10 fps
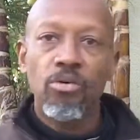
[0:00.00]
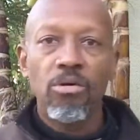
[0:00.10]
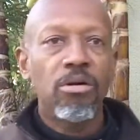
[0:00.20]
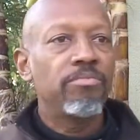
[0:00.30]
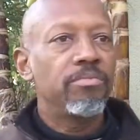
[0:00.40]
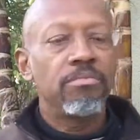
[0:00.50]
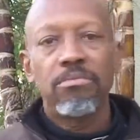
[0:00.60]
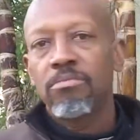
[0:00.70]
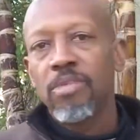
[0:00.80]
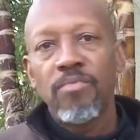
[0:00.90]
Or
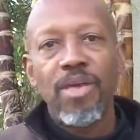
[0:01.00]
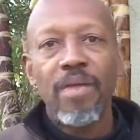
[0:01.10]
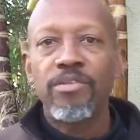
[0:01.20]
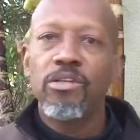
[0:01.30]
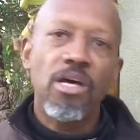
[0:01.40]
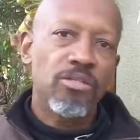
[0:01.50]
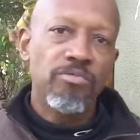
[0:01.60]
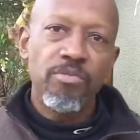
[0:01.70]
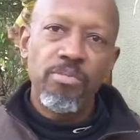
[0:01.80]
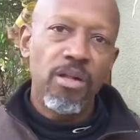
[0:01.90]
if you haven't tossed
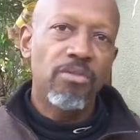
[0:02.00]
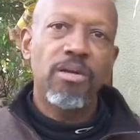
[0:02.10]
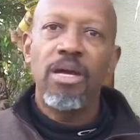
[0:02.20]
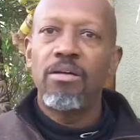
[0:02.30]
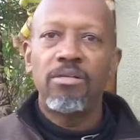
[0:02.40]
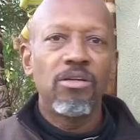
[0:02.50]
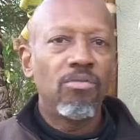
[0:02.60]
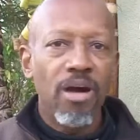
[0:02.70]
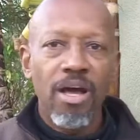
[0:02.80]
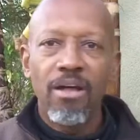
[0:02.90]
the football around in
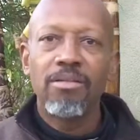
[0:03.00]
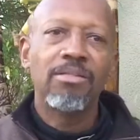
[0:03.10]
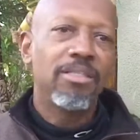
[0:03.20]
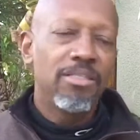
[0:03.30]
a while,